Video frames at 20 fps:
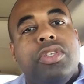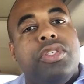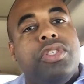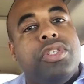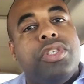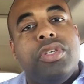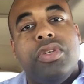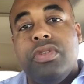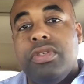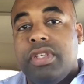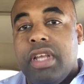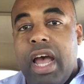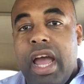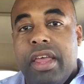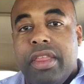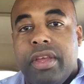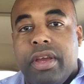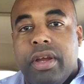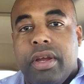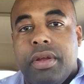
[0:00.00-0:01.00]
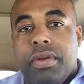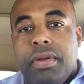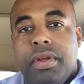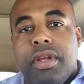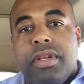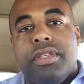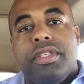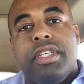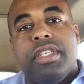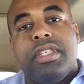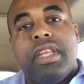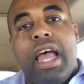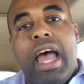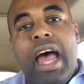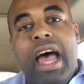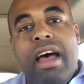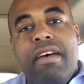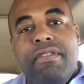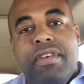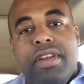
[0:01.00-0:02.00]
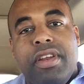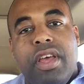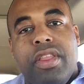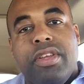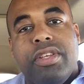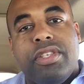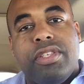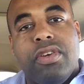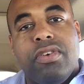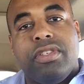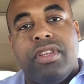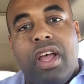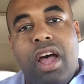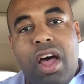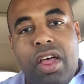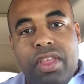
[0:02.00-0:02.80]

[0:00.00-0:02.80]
Choose either. Just have another source